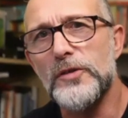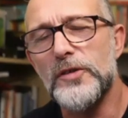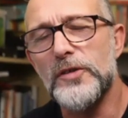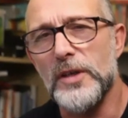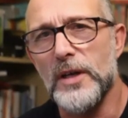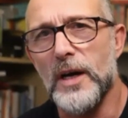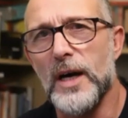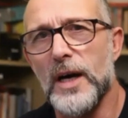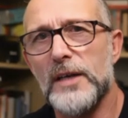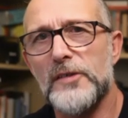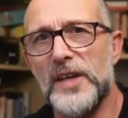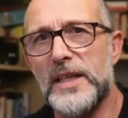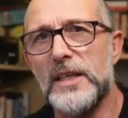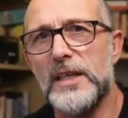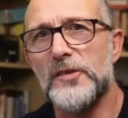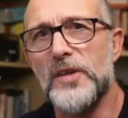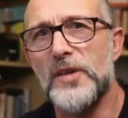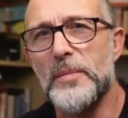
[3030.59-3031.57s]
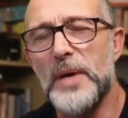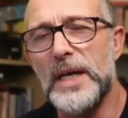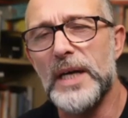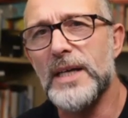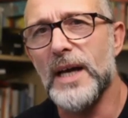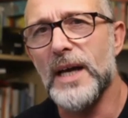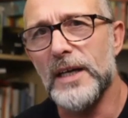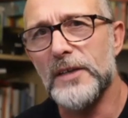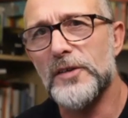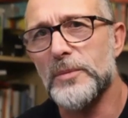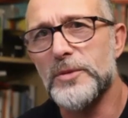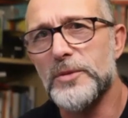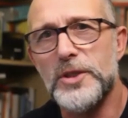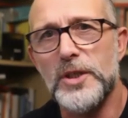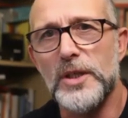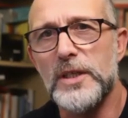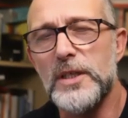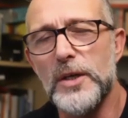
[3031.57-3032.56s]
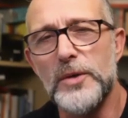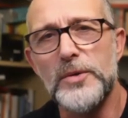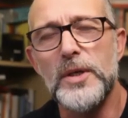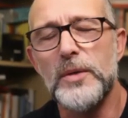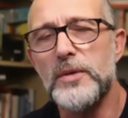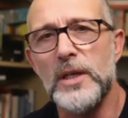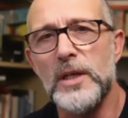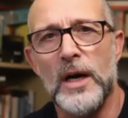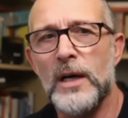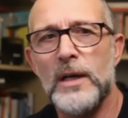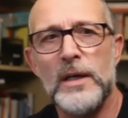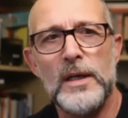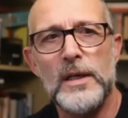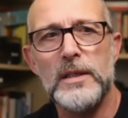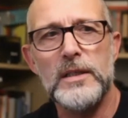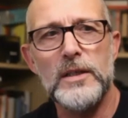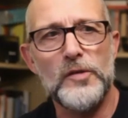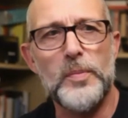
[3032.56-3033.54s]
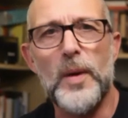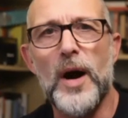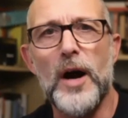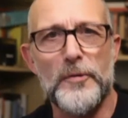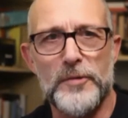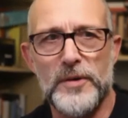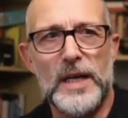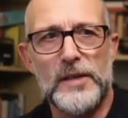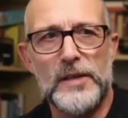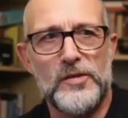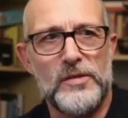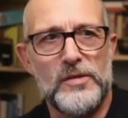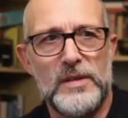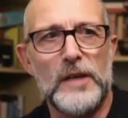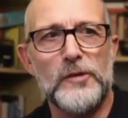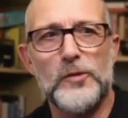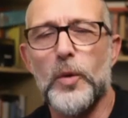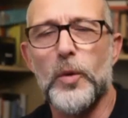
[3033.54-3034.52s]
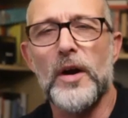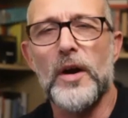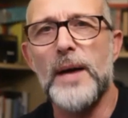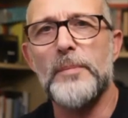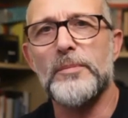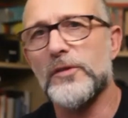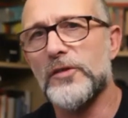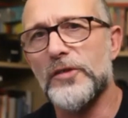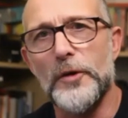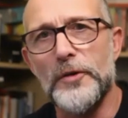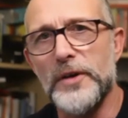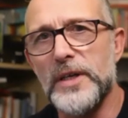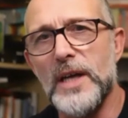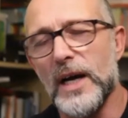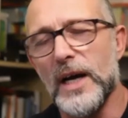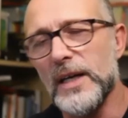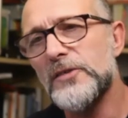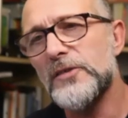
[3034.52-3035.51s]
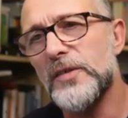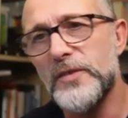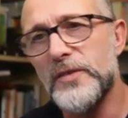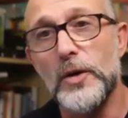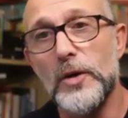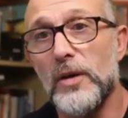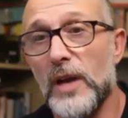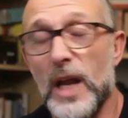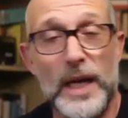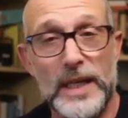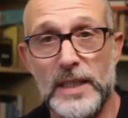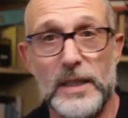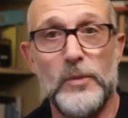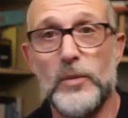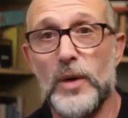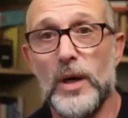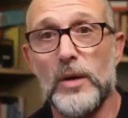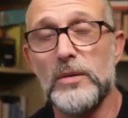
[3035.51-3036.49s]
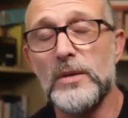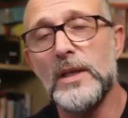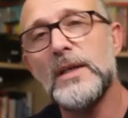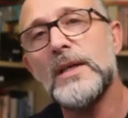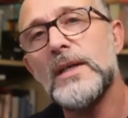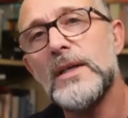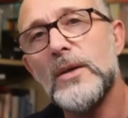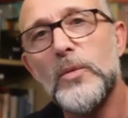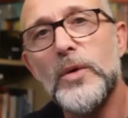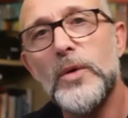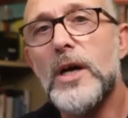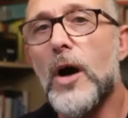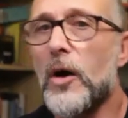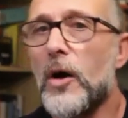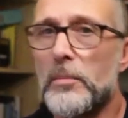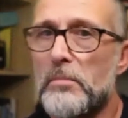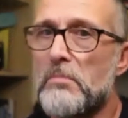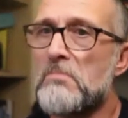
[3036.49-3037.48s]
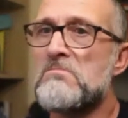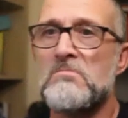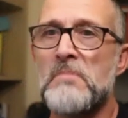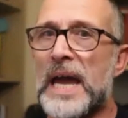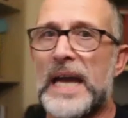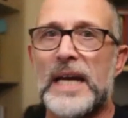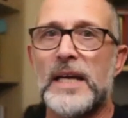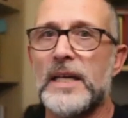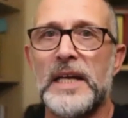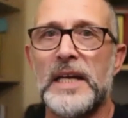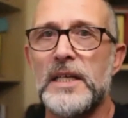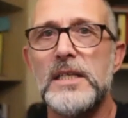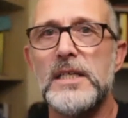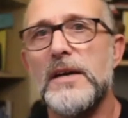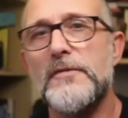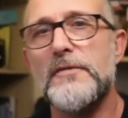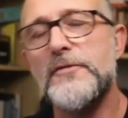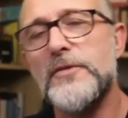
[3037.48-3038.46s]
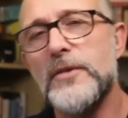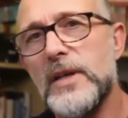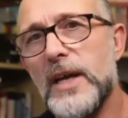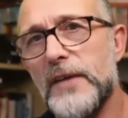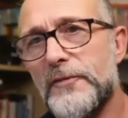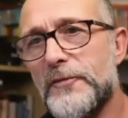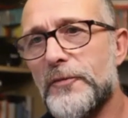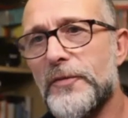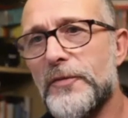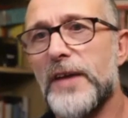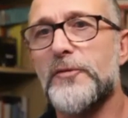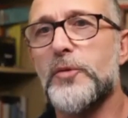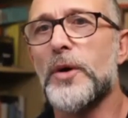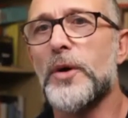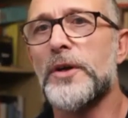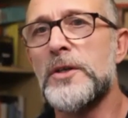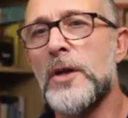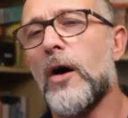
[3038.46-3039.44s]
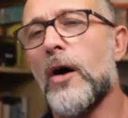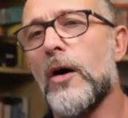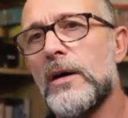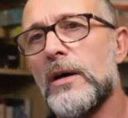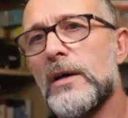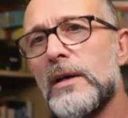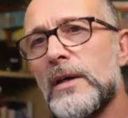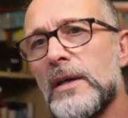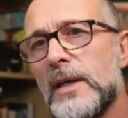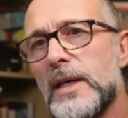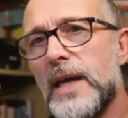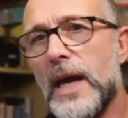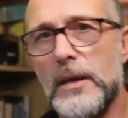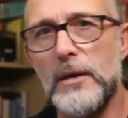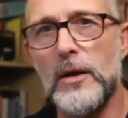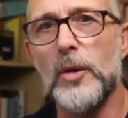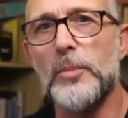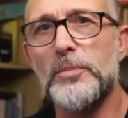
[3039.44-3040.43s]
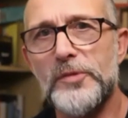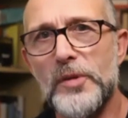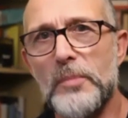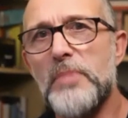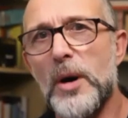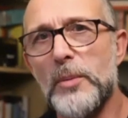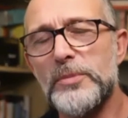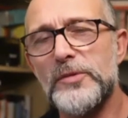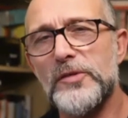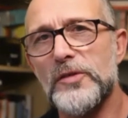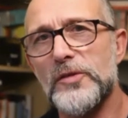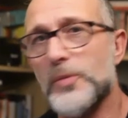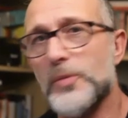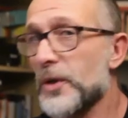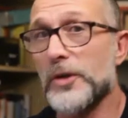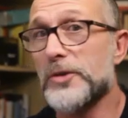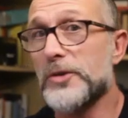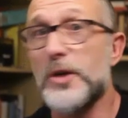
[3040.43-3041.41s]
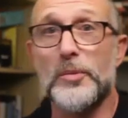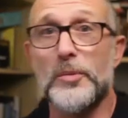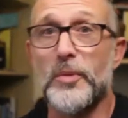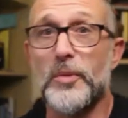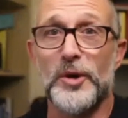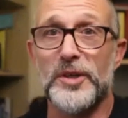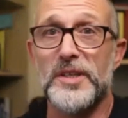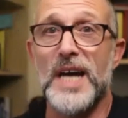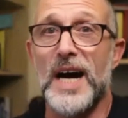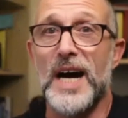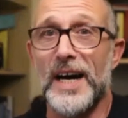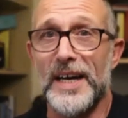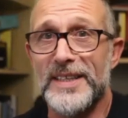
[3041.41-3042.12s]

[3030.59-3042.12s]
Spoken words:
You know, I say this to my guys. I'm sure you do. You know, you're sparring. That's what happens. Sorry, guys, if you don't like it, well, we can't make it any different. If we're not getting lumps and bumps, as we're not doing Muay Thai.